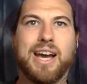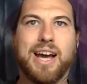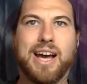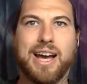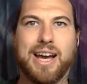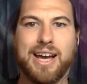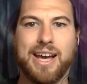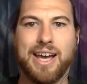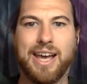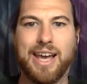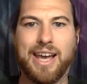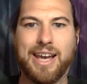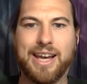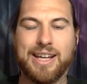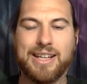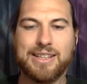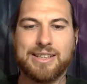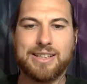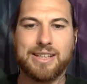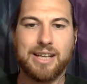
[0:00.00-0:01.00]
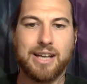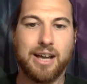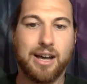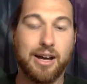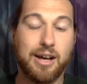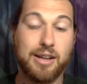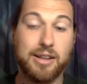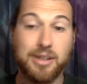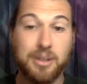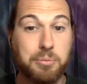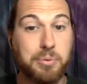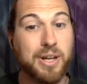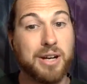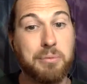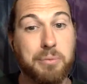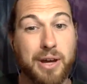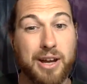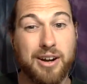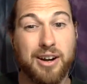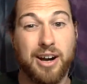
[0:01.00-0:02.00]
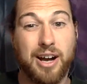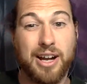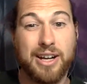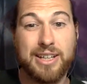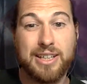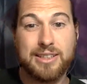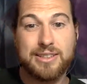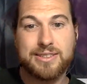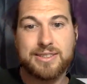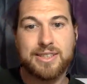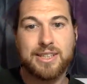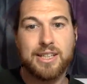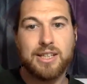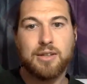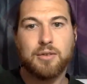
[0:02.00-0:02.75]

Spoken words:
And a little bit about our audience.